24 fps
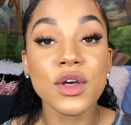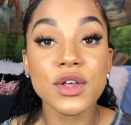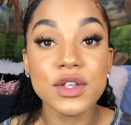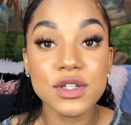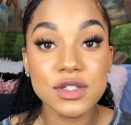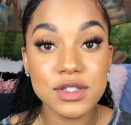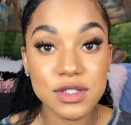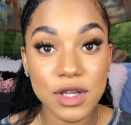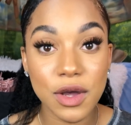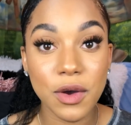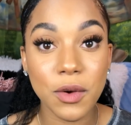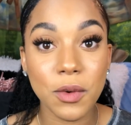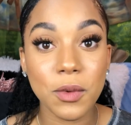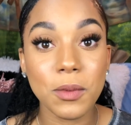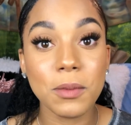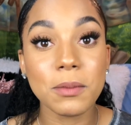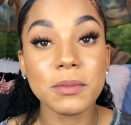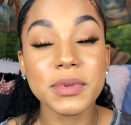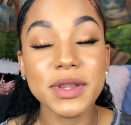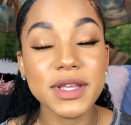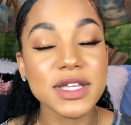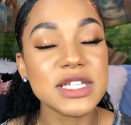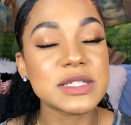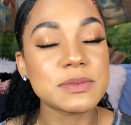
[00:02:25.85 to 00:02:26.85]
So
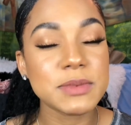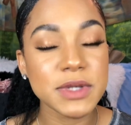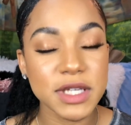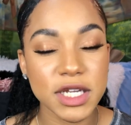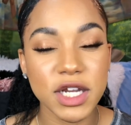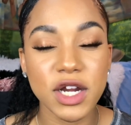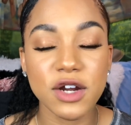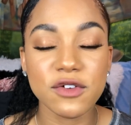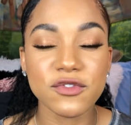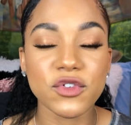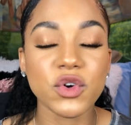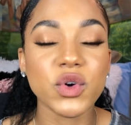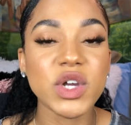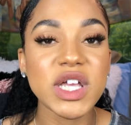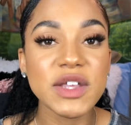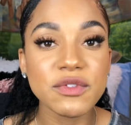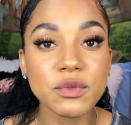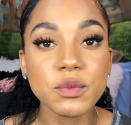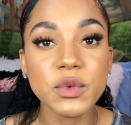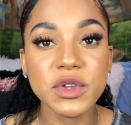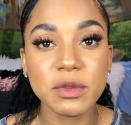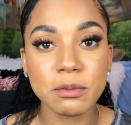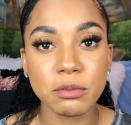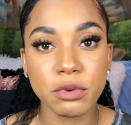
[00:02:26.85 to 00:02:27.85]
please be careful.
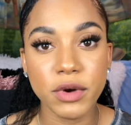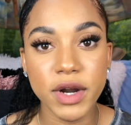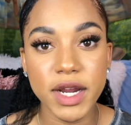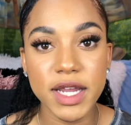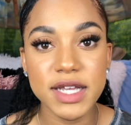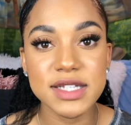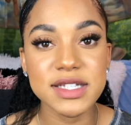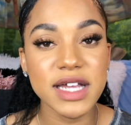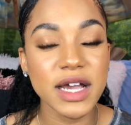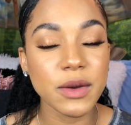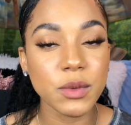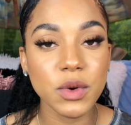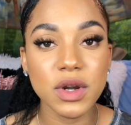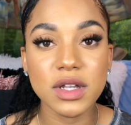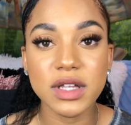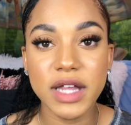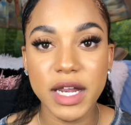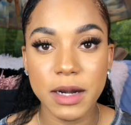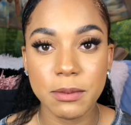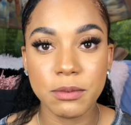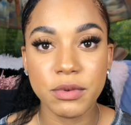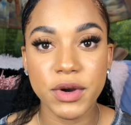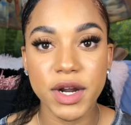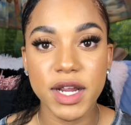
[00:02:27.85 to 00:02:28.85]
Even with braids, I wear a
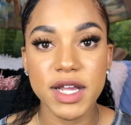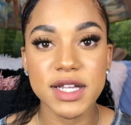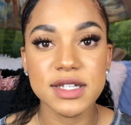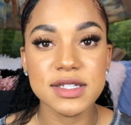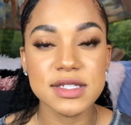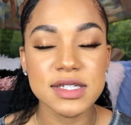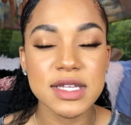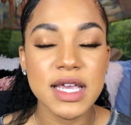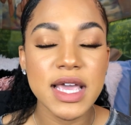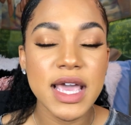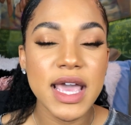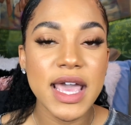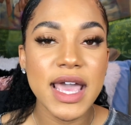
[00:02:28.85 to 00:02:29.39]
lot of braids,